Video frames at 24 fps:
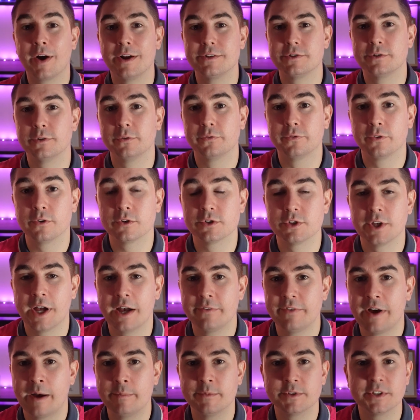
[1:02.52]
right, so first
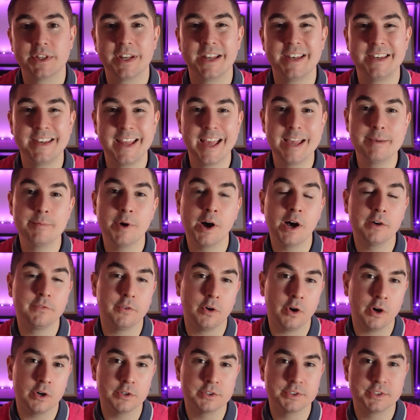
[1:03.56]
off, I'm just gonna name off
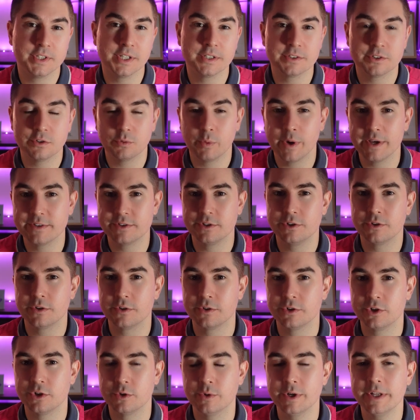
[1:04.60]
all six of the ways that you
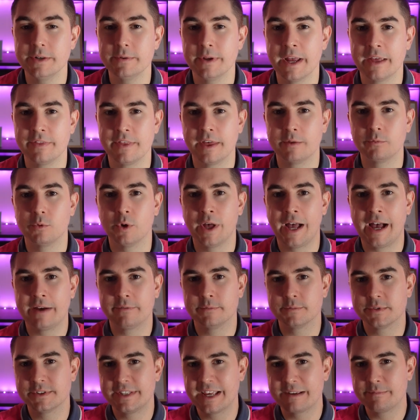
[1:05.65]
can do it, and then we'll have
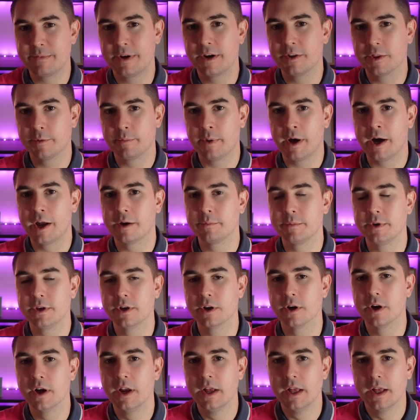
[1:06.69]
them segmented on the bottom
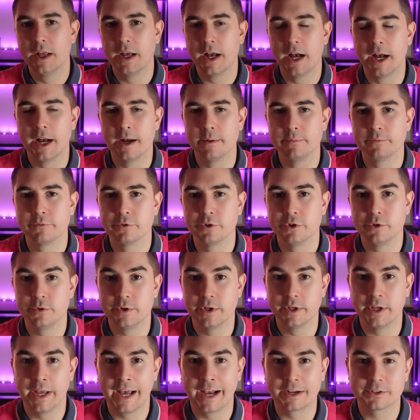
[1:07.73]
here um, for you
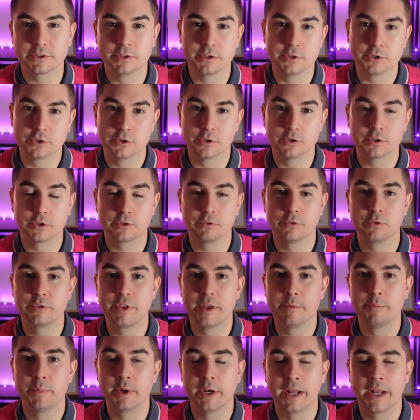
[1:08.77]
to actually search through them.